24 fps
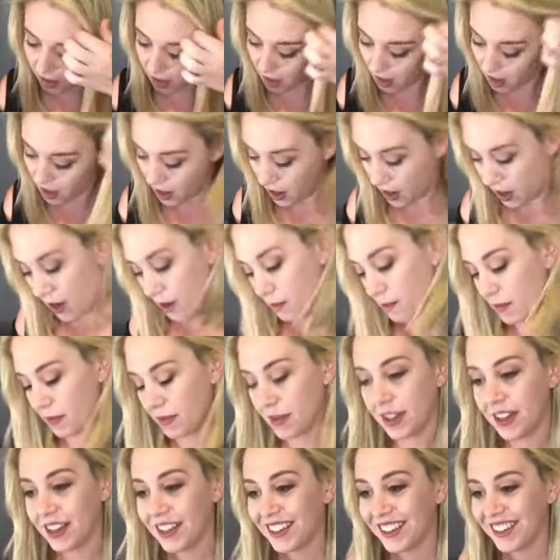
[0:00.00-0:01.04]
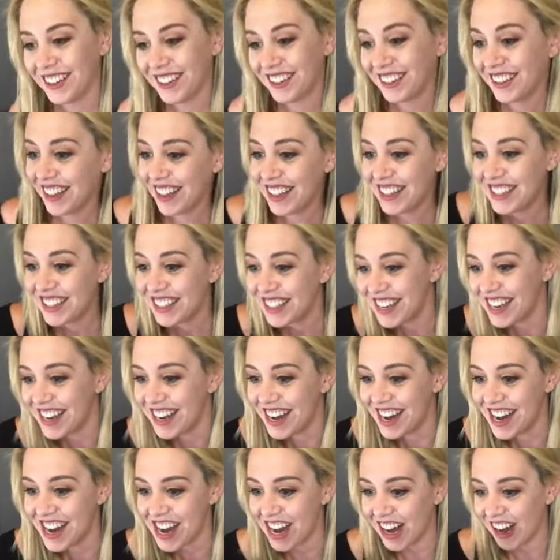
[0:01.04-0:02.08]
Um, and let's
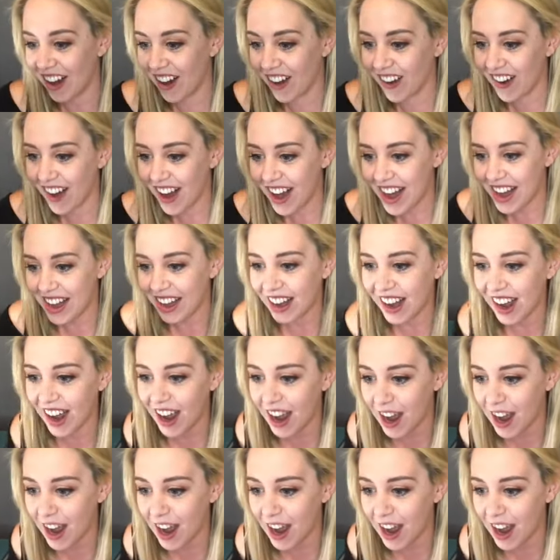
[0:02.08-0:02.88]
see here. All right.